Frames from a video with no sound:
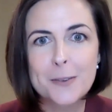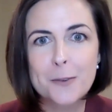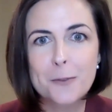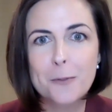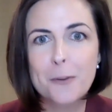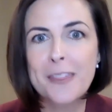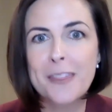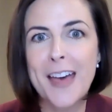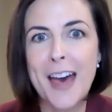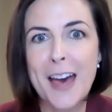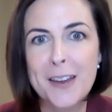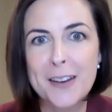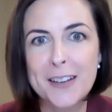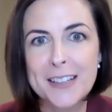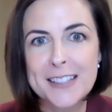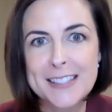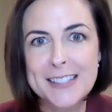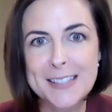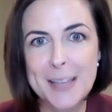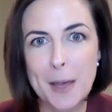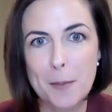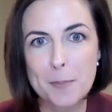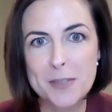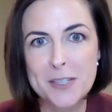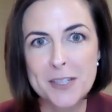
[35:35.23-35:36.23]
without
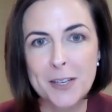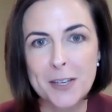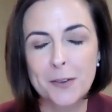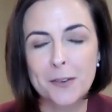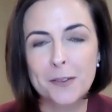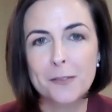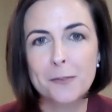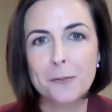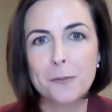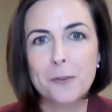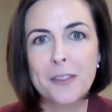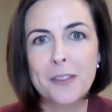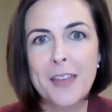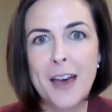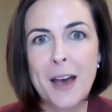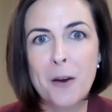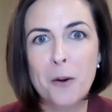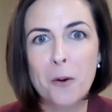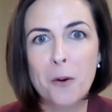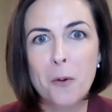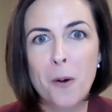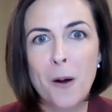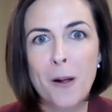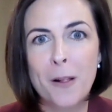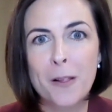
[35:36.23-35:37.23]
exception,
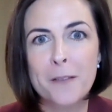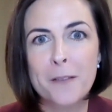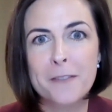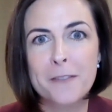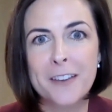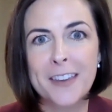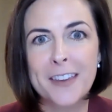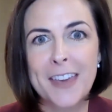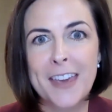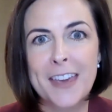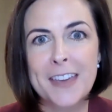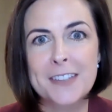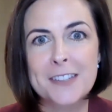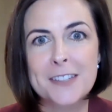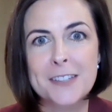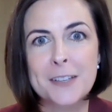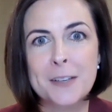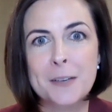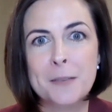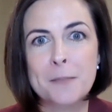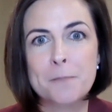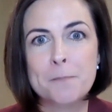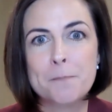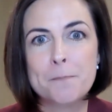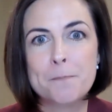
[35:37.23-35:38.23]
without
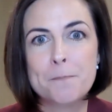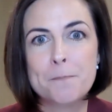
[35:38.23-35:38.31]
qualification.